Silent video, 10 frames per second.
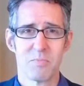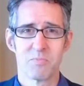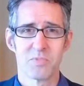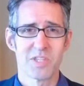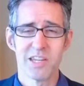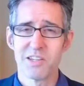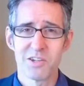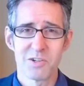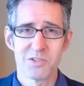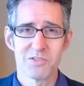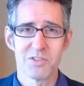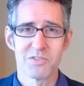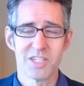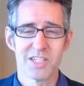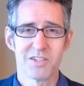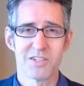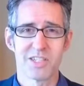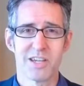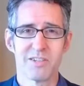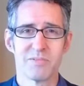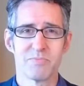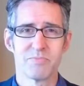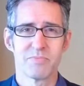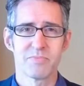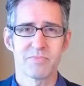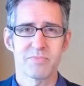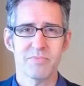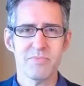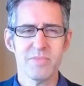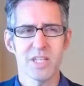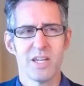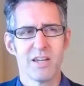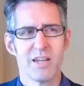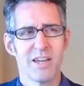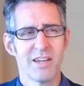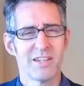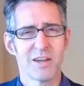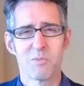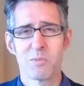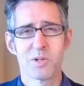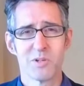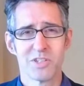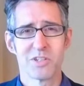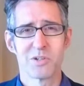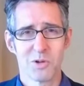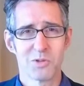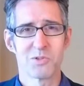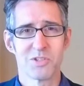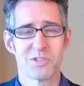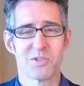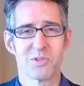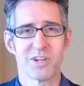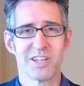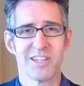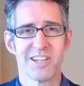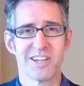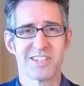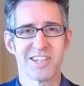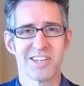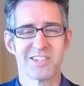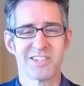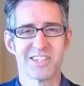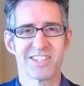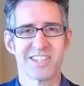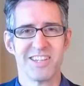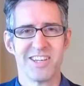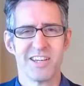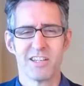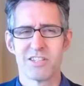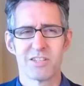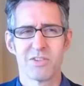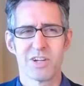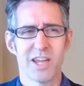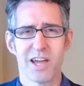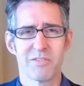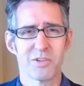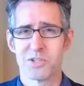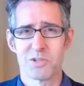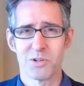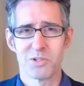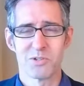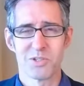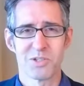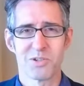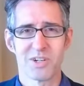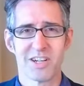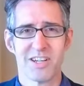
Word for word: 10 years, 15 years now? And I remember going to the grocery store in Los Angeles, just a very average grocery store.